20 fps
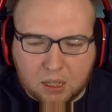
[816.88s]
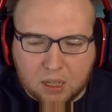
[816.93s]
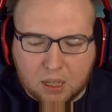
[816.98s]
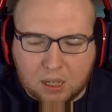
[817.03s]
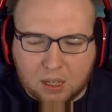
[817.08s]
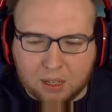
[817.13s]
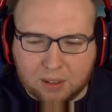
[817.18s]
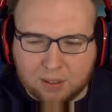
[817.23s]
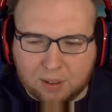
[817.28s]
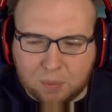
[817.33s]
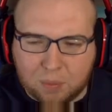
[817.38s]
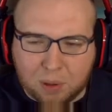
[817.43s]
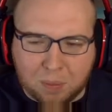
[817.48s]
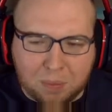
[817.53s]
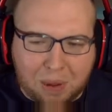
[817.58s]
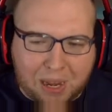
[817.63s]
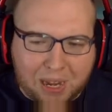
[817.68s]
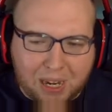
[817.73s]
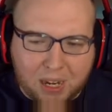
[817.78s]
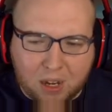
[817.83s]
Okay, so I'm
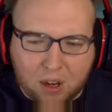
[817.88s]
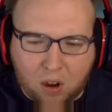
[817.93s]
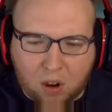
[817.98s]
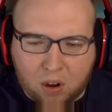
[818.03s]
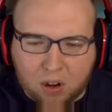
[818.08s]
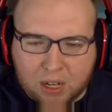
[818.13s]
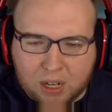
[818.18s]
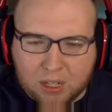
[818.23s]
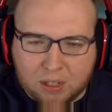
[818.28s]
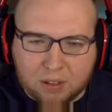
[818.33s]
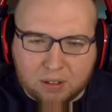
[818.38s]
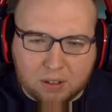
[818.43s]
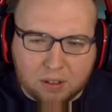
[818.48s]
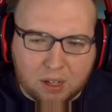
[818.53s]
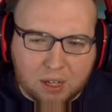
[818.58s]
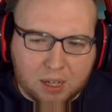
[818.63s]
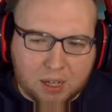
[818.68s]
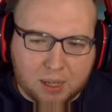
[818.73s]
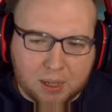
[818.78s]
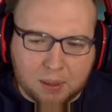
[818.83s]
debating on it.
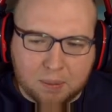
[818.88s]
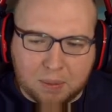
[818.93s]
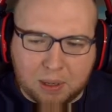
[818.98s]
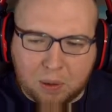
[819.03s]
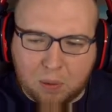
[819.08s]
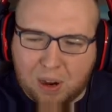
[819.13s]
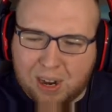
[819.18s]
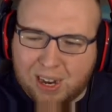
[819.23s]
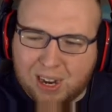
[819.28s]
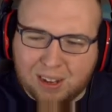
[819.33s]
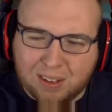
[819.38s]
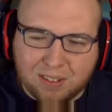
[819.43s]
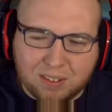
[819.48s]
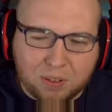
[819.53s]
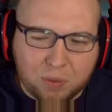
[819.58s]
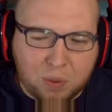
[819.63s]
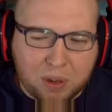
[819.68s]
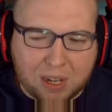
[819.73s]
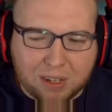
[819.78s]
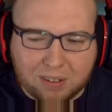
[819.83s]
Like right now, let's see,
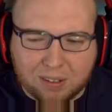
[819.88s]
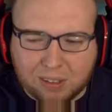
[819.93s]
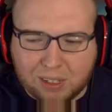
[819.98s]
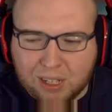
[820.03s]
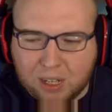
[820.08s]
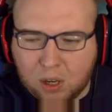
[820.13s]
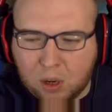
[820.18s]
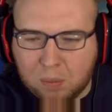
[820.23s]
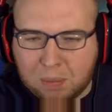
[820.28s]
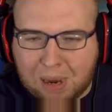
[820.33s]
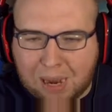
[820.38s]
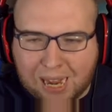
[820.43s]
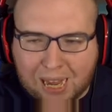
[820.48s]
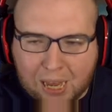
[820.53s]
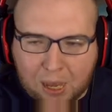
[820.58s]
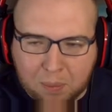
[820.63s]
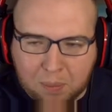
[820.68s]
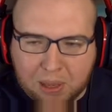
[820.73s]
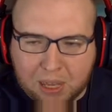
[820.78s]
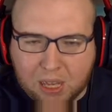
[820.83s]
we got Toledo,
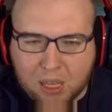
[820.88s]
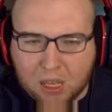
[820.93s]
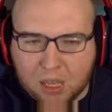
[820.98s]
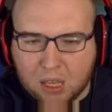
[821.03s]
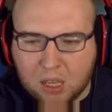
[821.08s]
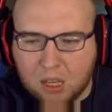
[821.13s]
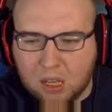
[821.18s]
Miami,